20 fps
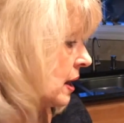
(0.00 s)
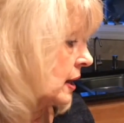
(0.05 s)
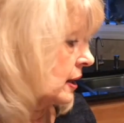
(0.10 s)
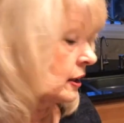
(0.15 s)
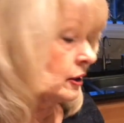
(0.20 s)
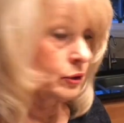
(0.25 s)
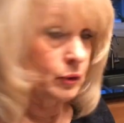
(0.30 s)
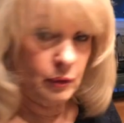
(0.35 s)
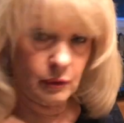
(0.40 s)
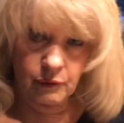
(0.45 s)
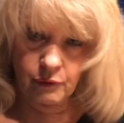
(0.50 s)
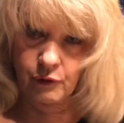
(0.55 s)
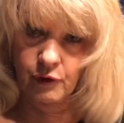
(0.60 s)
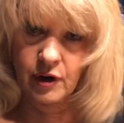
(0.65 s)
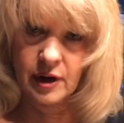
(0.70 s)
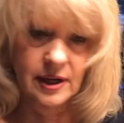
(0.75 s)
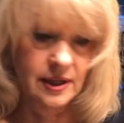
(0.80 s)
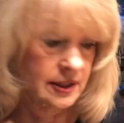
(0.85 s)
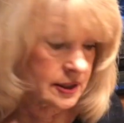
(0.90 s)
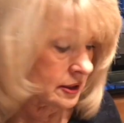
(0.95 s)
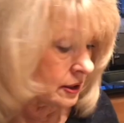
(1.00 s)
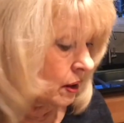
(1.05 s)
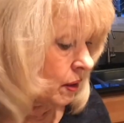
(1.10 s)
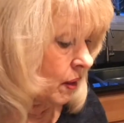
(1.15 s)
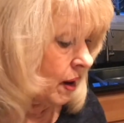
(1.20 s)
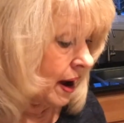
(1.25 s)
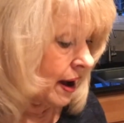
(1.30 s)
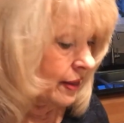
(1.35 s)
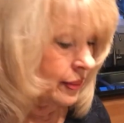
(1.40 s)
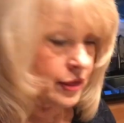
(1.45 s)
and gluten-free, so
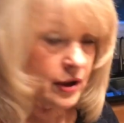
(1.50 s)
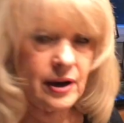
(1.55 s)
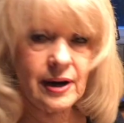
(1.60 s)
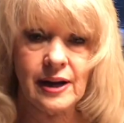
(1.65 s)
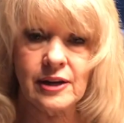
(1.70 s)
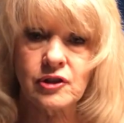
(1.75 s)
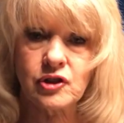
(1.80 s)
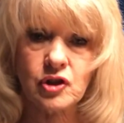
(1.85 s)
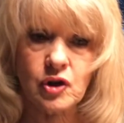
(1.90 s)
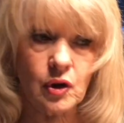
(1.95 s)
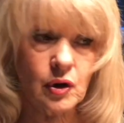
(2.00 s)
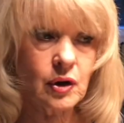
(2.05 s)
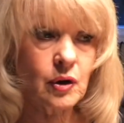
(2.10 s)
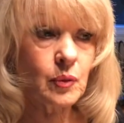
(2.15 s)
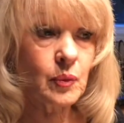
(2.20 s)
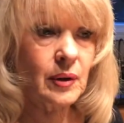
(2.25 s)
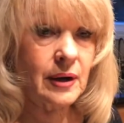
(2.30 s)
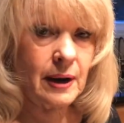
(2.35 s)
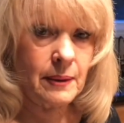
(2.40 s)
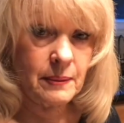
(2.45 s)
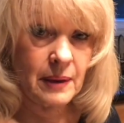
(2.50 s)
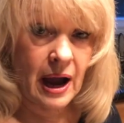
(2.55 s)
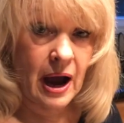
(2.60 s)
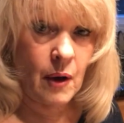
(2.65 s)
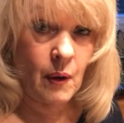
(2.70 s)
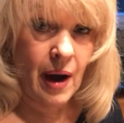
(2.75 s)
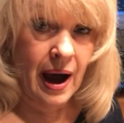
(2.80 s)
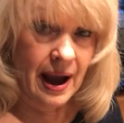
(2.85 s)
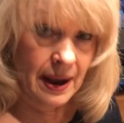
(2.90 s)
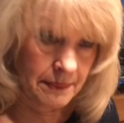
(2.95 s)
I thought I'd show you
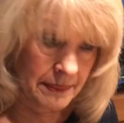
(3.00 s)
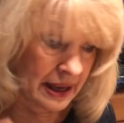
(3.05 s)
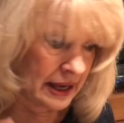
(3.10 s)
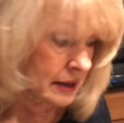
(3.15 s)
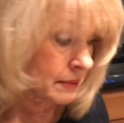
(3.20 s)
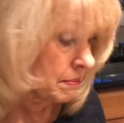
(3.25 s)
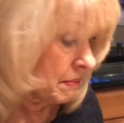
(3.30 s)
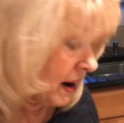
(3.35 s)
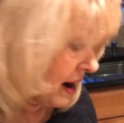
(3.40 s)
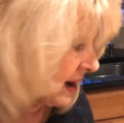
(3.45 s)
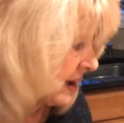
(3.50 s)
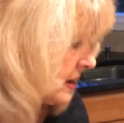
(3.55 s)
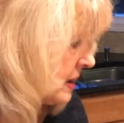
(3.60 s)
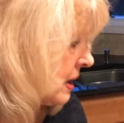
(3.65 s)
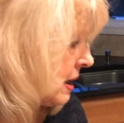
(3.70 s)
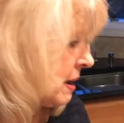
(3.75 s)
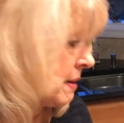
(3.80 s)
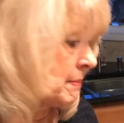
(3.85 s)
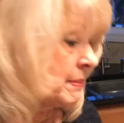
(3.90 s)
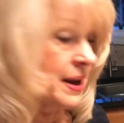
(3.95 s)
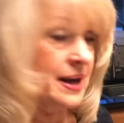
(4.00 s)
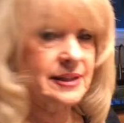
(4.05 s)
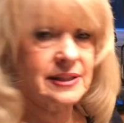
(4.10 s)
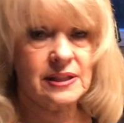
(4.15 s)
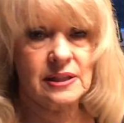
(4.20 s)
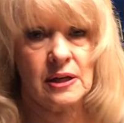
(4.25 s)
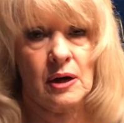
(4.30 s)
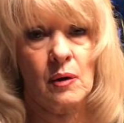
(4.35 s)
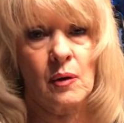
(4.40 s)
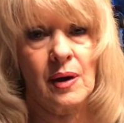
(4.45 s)
how I make my
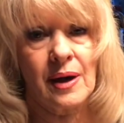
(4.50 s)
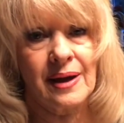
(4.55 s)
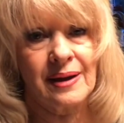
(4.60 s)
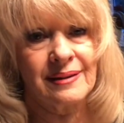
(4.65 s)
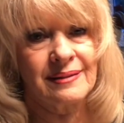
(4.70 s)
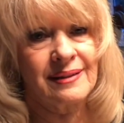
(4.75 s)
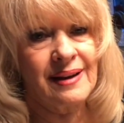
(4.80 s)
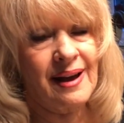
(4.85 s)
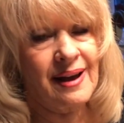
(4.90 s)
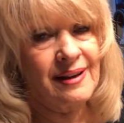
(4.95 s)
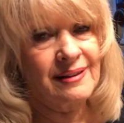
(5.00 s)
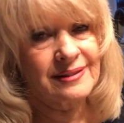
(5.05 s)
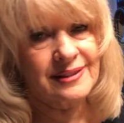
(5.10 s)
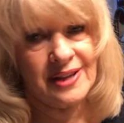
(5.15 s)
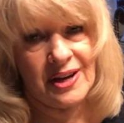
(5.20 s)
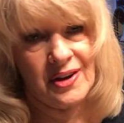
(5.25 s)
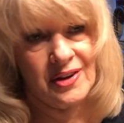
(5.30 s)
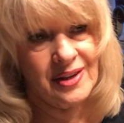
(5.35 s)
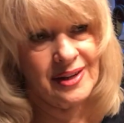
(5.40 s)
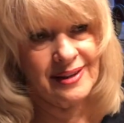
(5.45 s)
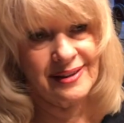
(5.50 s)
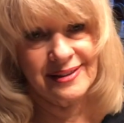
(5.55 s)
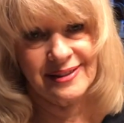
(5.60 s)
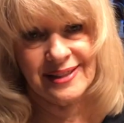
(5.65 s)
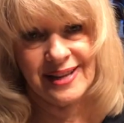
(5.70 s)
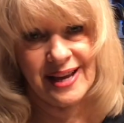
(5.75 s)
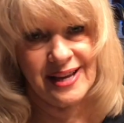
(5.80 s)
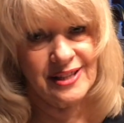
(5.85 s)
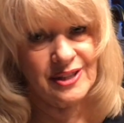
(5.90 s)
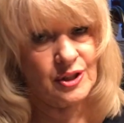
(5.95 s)
pesto, and I'll tell you it
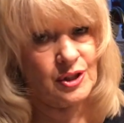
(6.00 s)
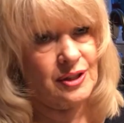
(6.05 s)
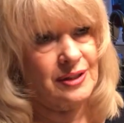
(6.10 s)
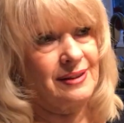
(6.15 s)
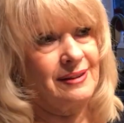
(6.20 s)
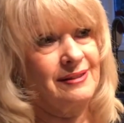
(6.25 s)
tastes